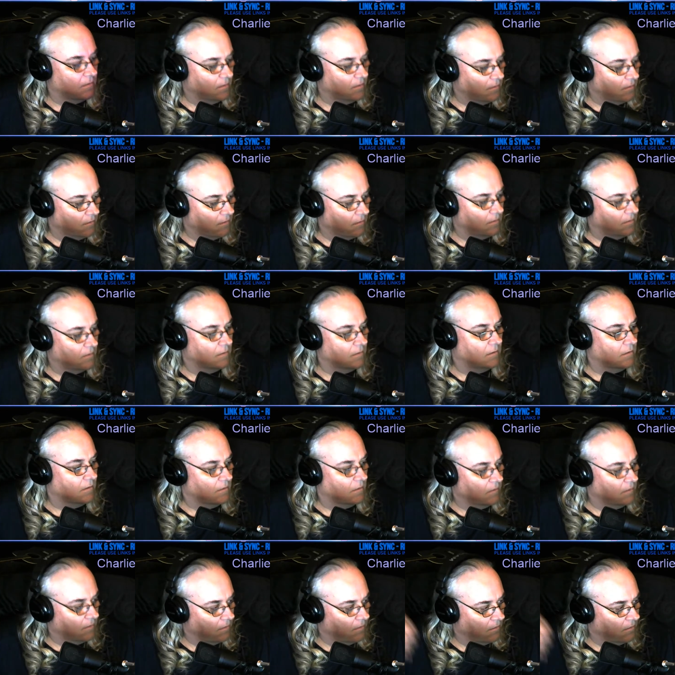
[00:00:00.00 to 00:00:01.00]

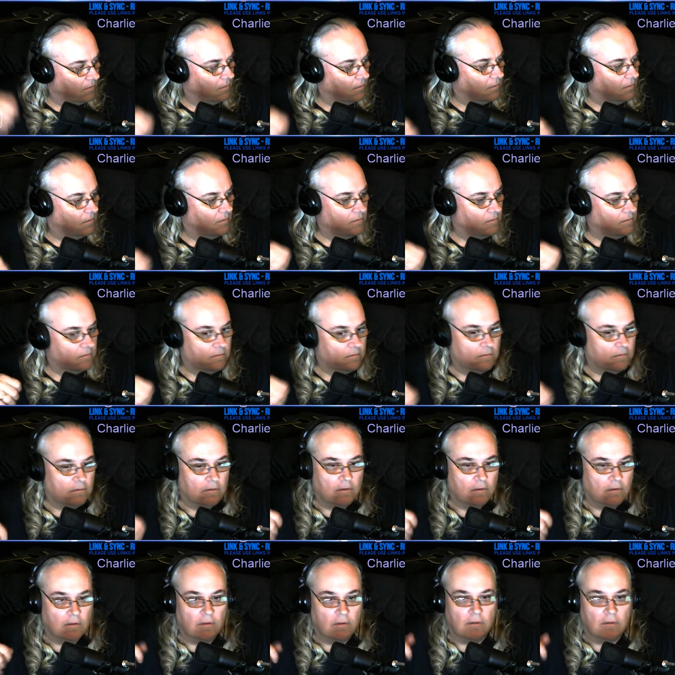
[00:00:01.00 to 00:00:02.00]

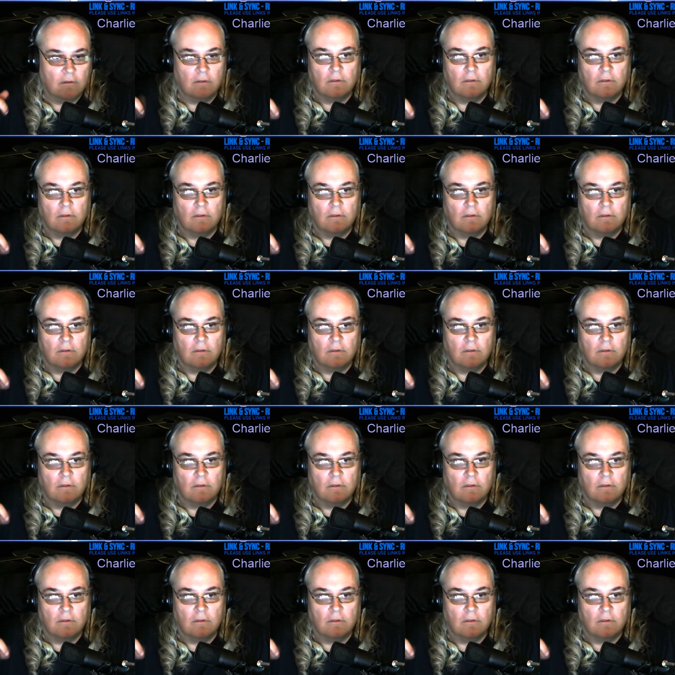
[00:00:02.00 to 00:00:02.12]
Nothing is said.